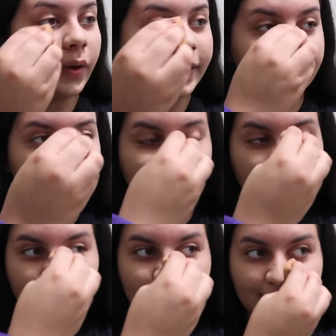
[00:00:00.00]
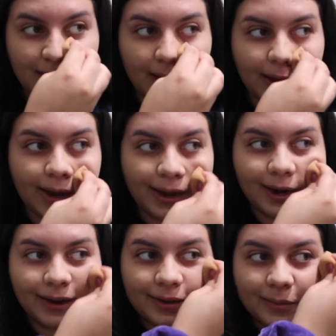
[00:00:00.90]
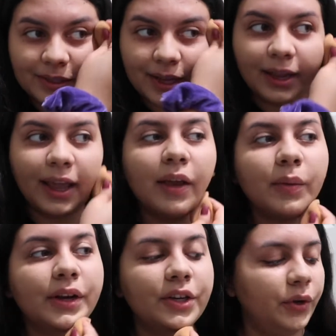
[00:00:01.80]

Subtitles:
So I texted Karla today and I was like, hey, what are you